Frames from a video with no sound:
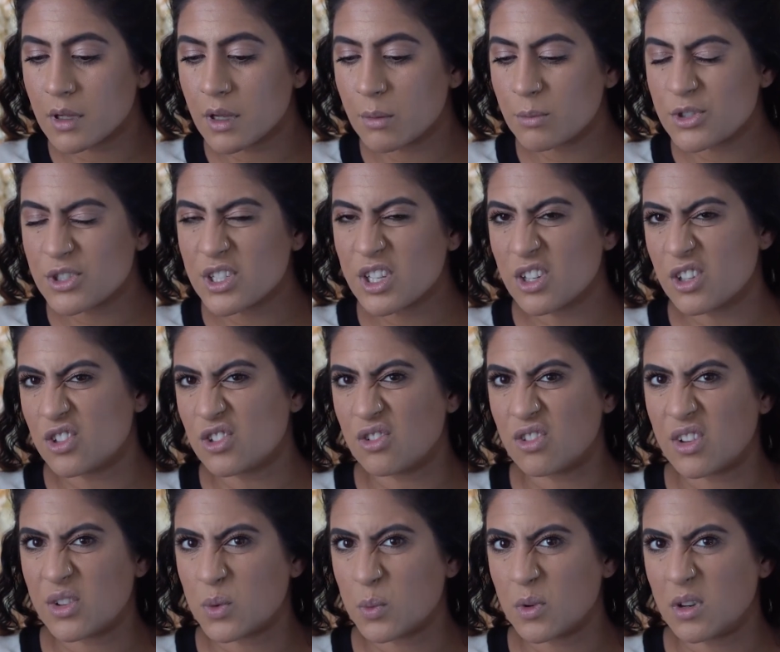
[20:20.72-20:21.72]
I'm just gonna do
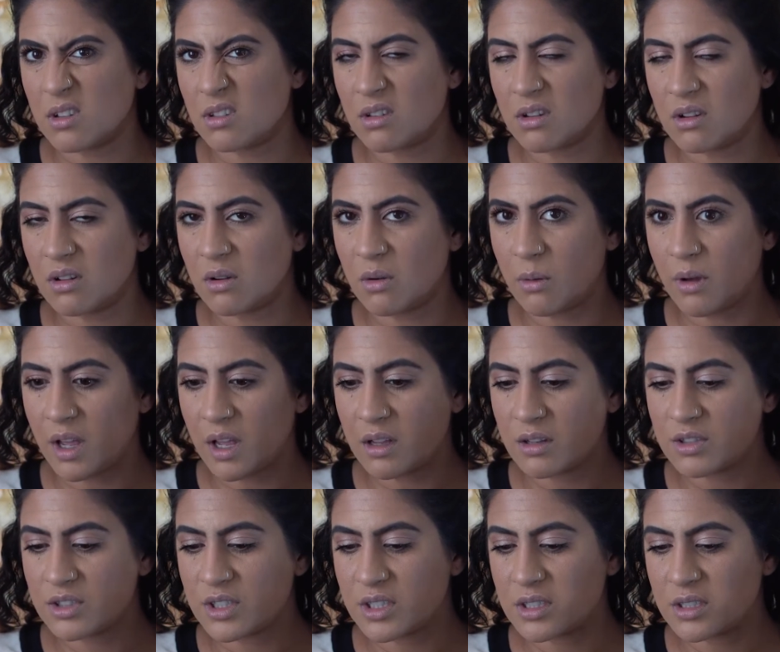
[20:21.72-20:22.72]
this one a little quick,
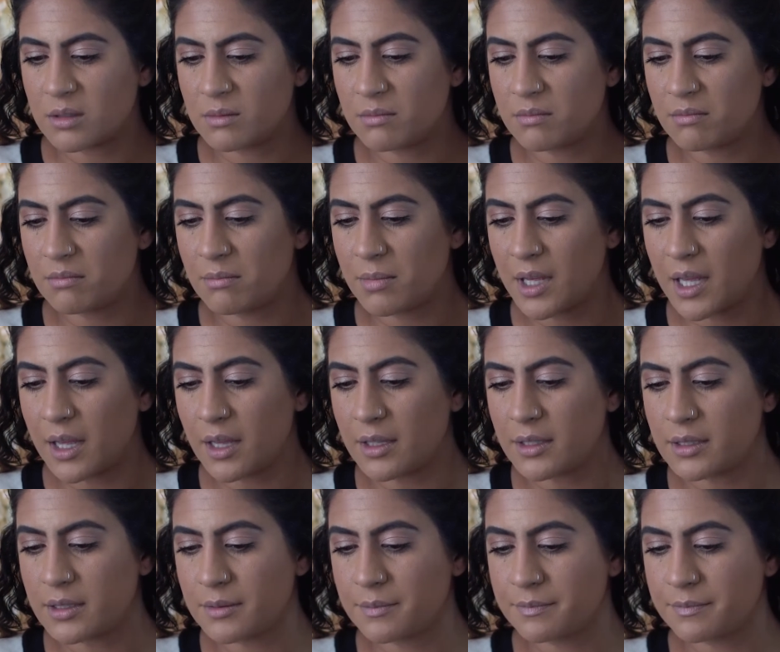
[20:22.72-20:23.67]
just because.